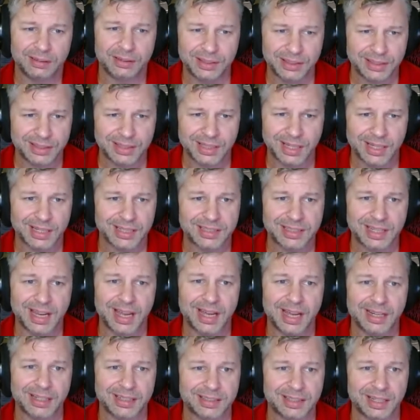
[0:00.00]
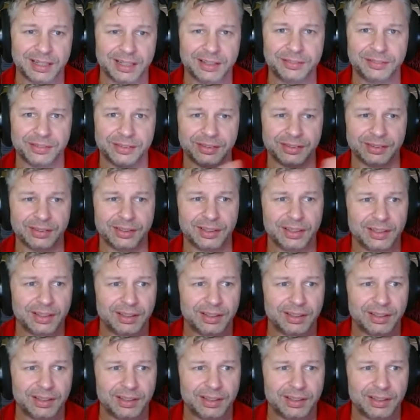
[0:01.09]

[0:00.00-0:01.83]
you just got to stay out of stuff. And,